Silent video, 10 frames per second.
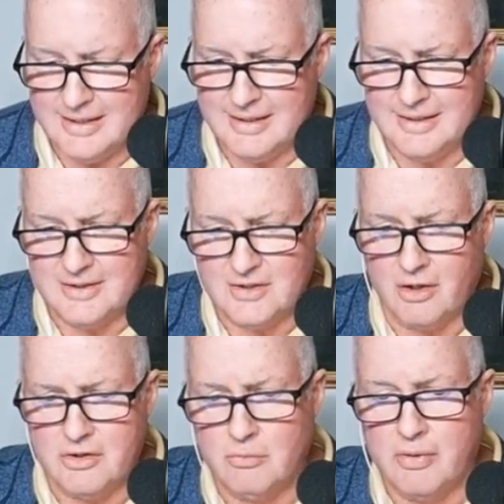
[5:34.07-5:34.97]
it
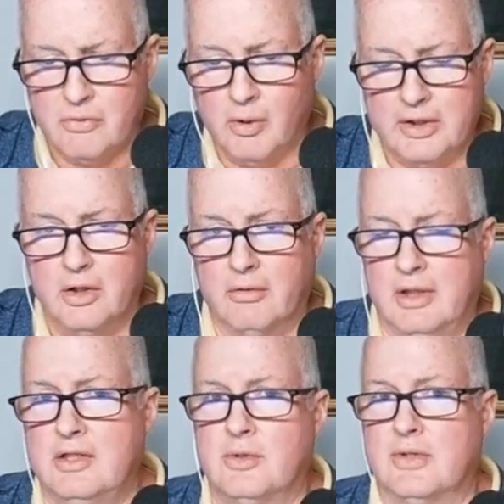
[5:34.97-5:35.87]
starts with what your
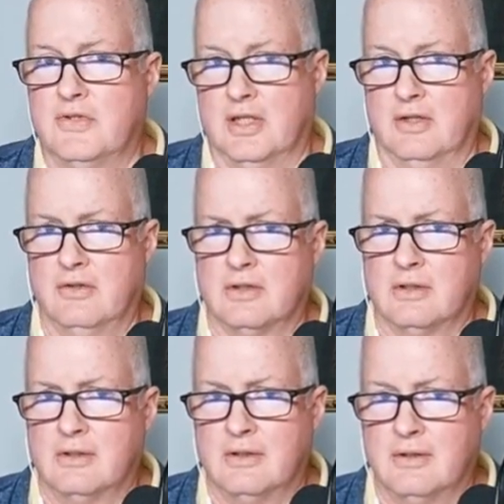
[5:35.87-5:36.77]
interest is,
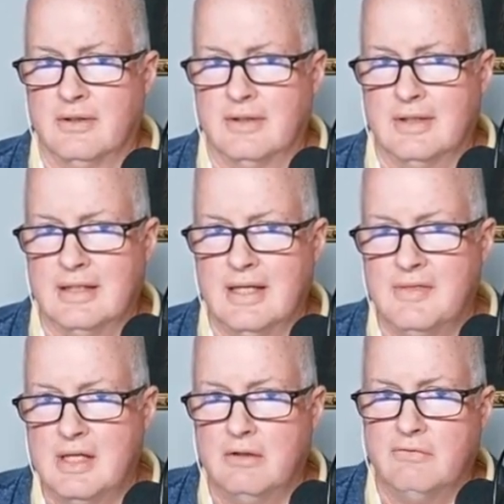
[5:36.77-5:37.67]
and
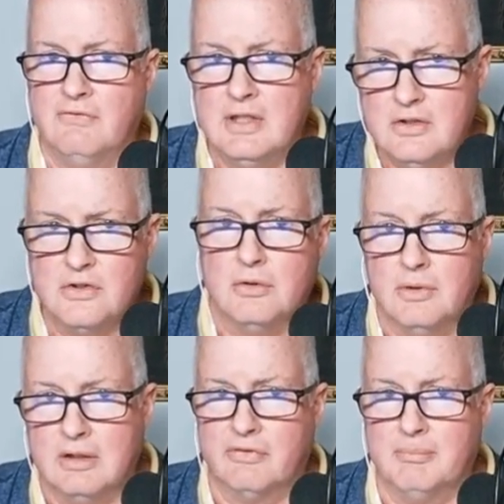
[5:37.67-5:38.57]
then it feeds you
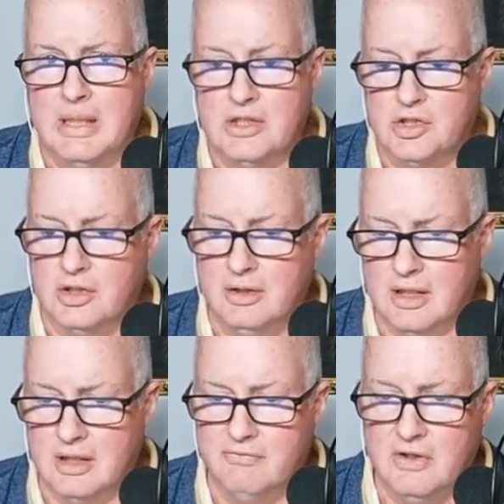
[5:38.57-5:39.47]
information
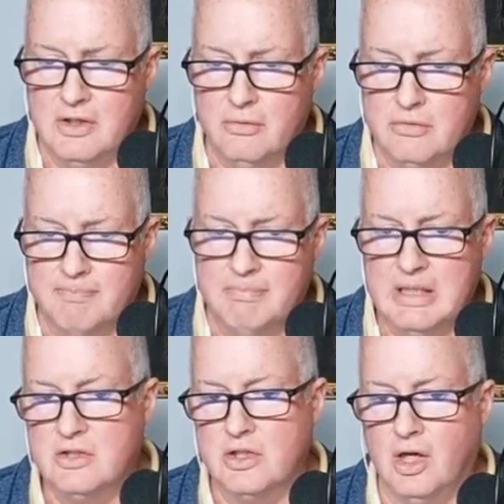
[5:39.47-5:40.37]
and videos
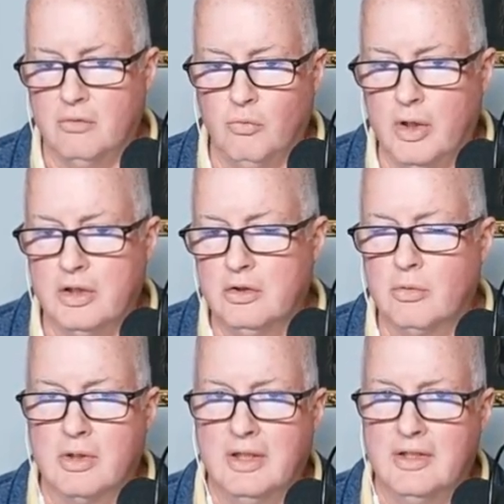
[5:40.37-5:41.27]
based on what
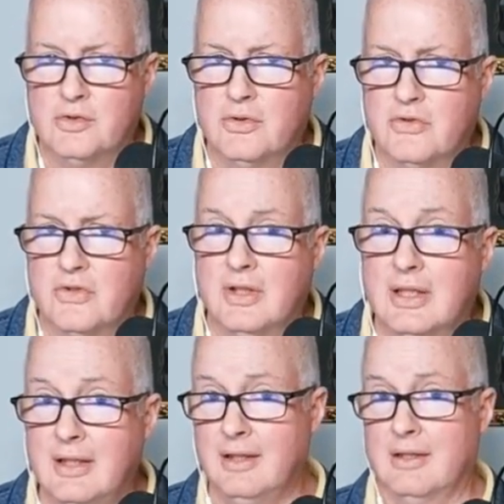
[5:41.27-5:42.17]
your interest
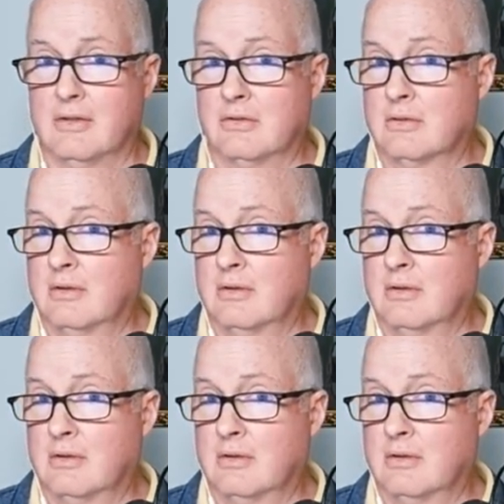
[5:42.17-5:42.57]
is.